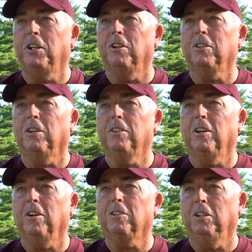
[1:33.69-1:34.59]
here at, the, at
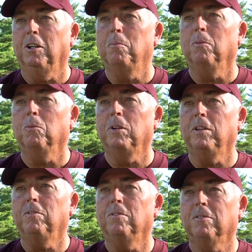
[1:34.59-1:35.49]
our club, and
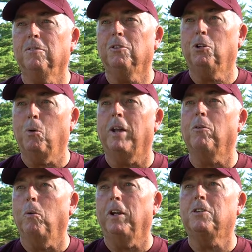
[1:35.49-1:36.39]
we go out
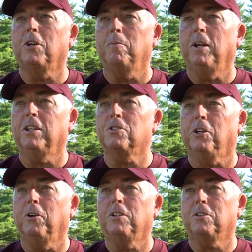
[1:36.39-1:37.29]
of our way to try to make this
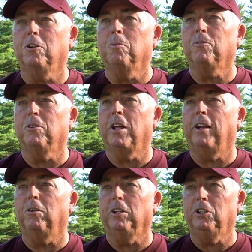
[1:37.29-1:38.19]
a great tournament for
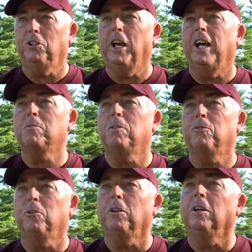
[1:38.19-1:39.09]
not only you guys, but
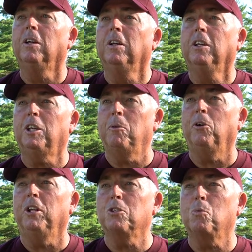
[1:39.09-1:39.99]
for the
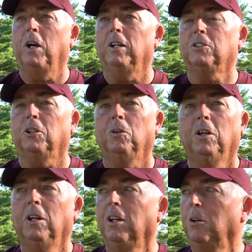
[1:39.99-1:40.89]
community as well. So
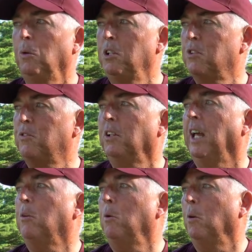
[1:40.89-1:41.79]
we just feel
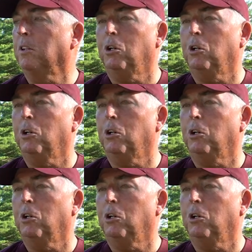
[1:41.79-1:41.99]
like we want the